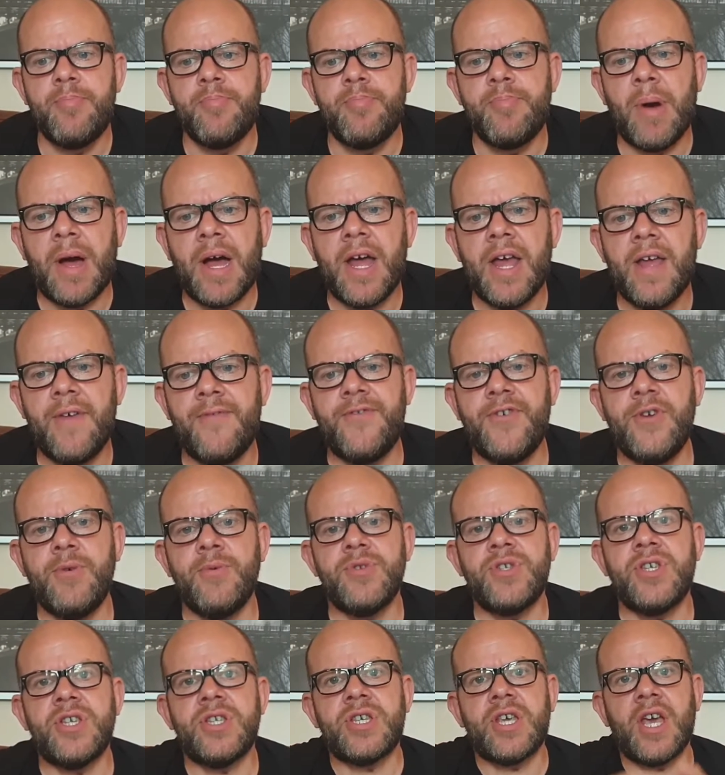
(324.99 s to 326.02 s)
But if you were
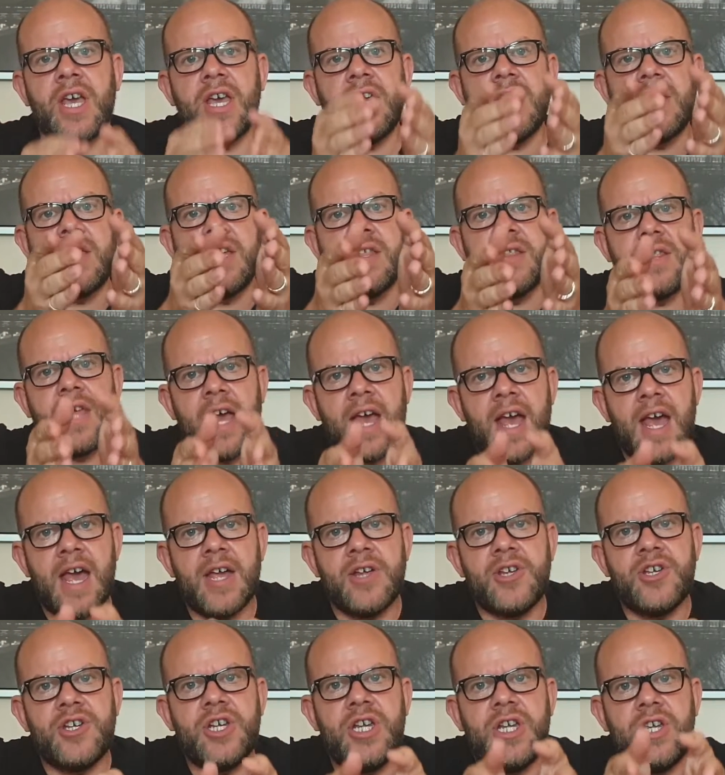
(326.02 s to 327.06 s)
to take the
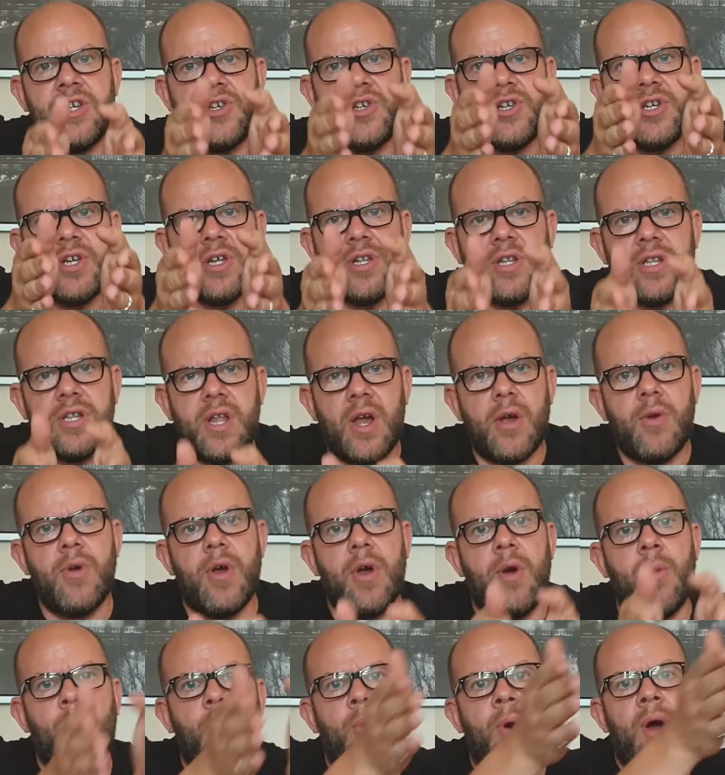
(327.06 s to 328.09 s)
hashish note
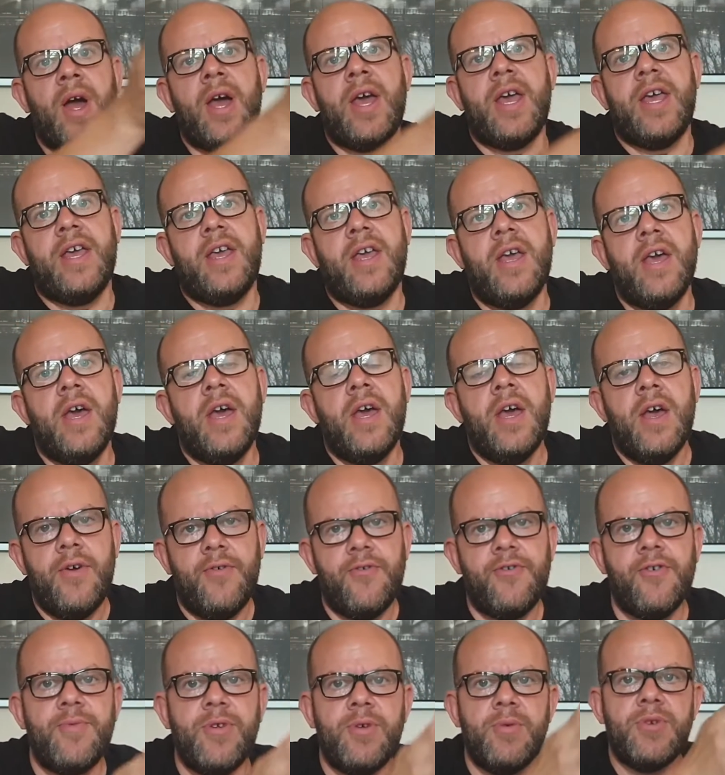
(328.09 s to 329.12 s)
away
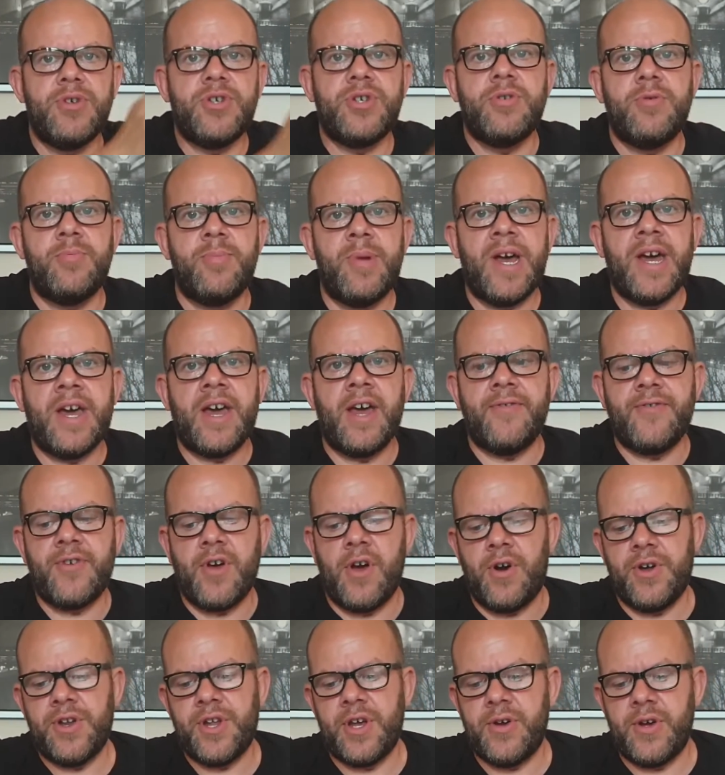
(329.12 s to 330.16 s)
from the original Black
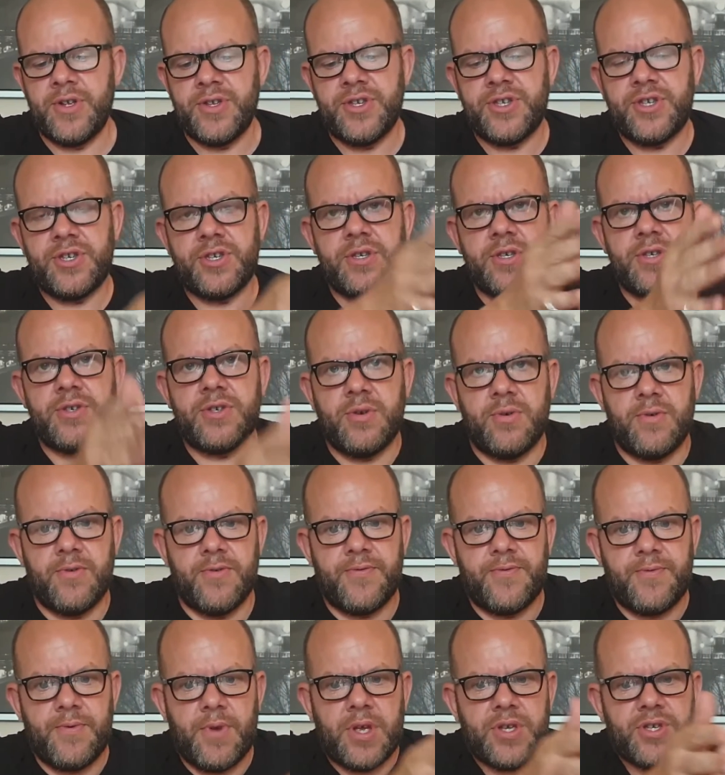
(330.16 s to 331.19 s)
Afghano and sort
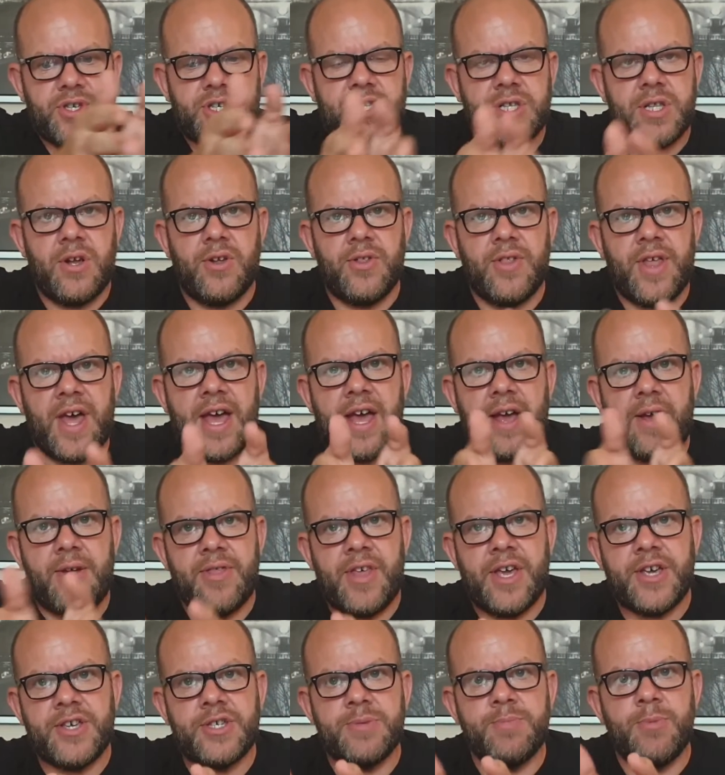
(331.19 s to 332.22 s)
of slot
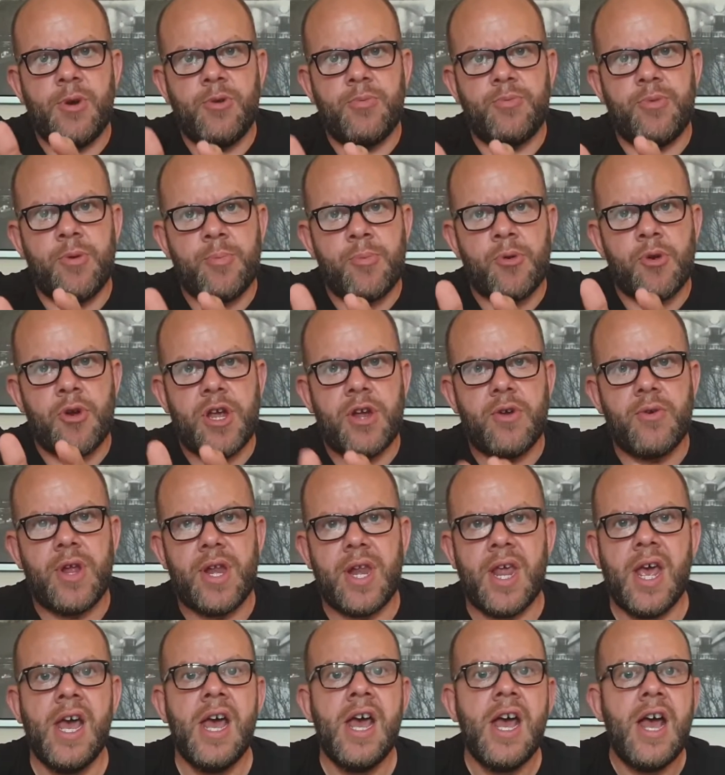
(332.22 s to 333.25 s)
that smoked paprika
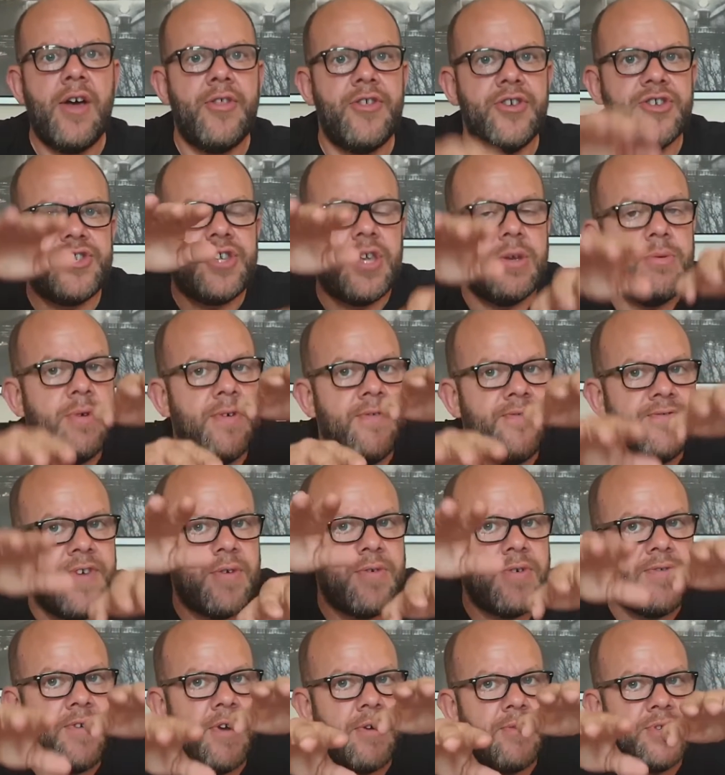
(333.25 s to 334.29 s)
in, the two are
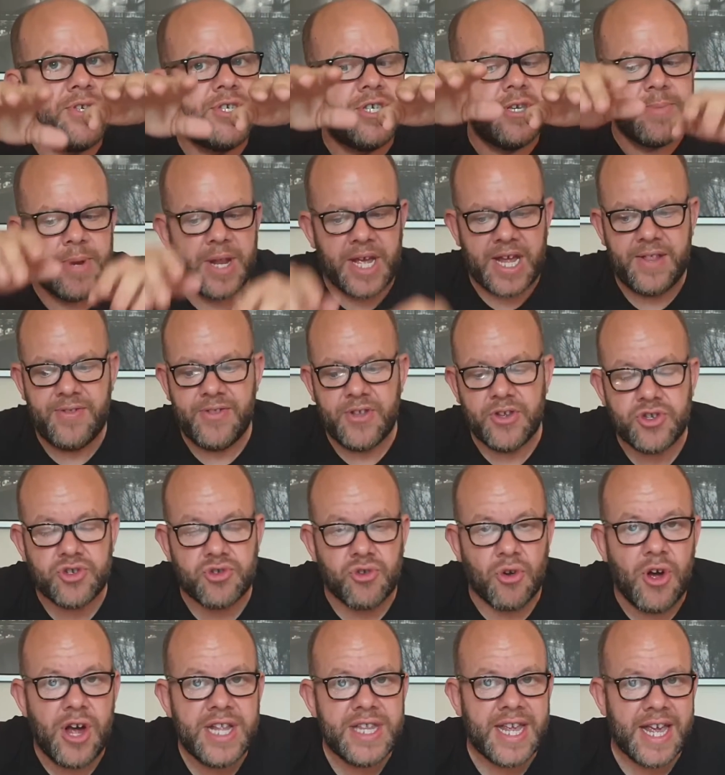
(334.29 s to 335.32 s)
very, very similar. In the
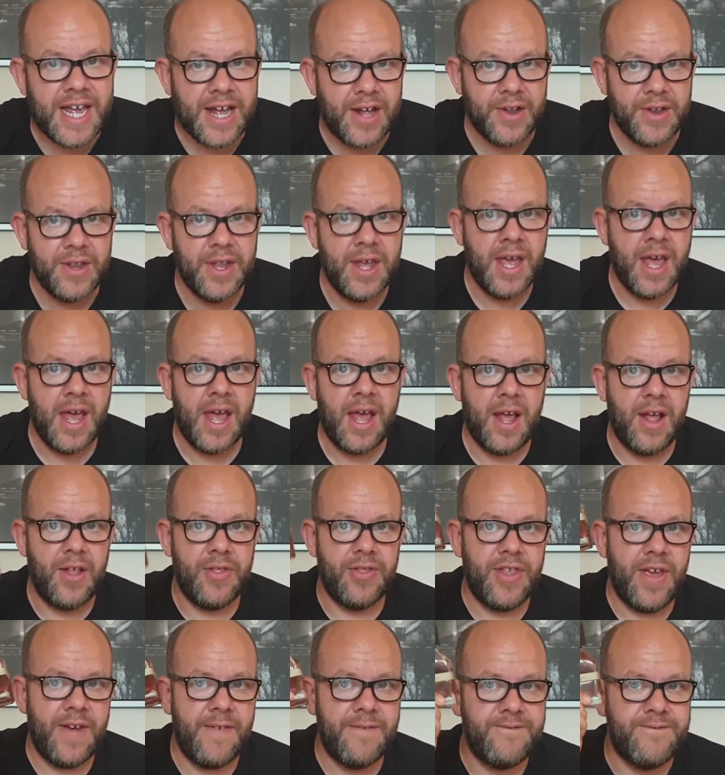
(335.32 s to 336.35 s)
dry down,
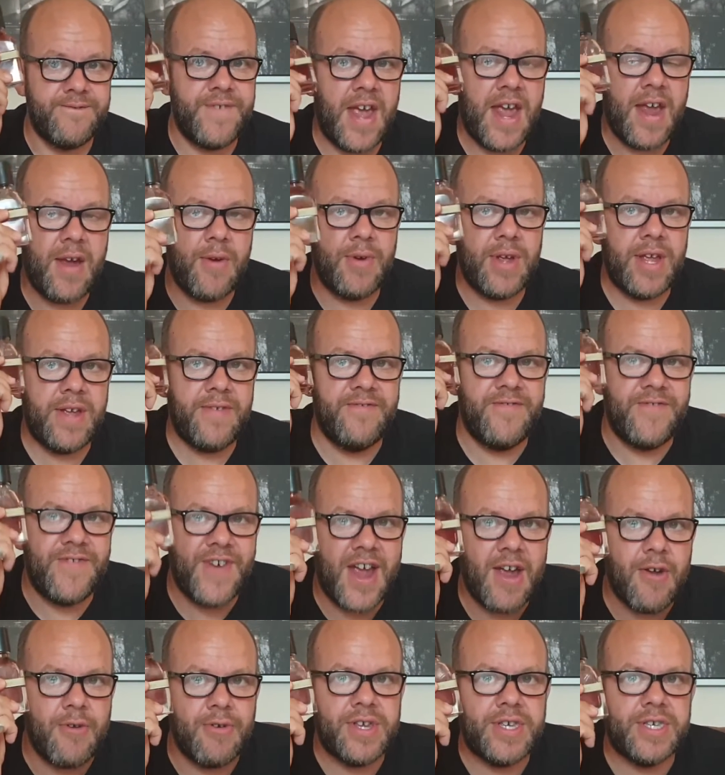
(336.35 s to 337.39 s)
they're very,
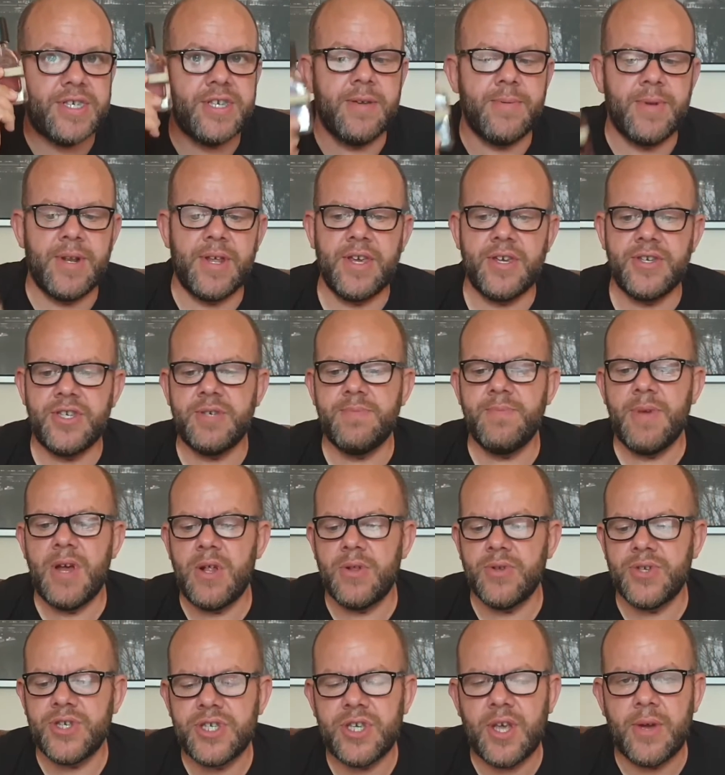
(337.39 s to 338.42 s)
very similar. They
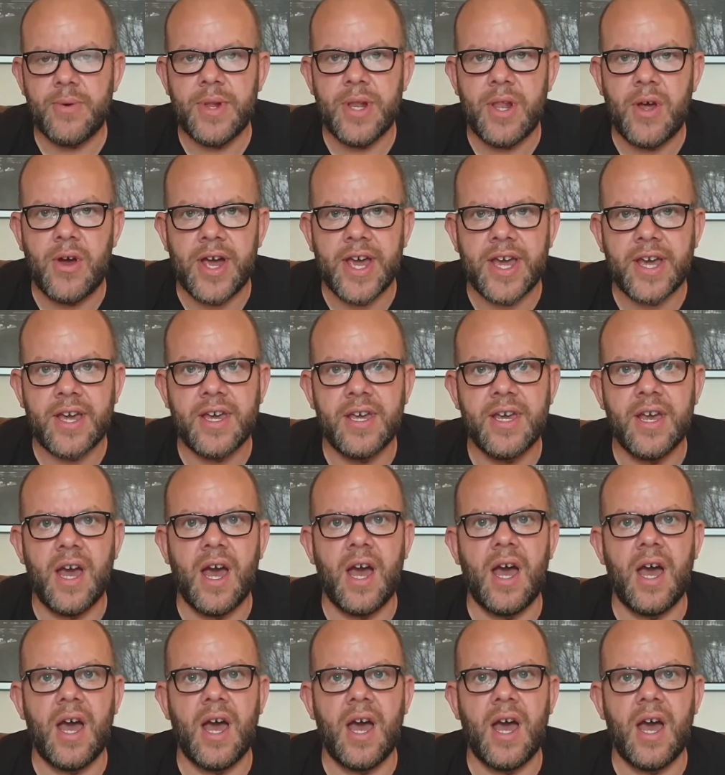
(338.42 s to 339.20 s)
smell so alike.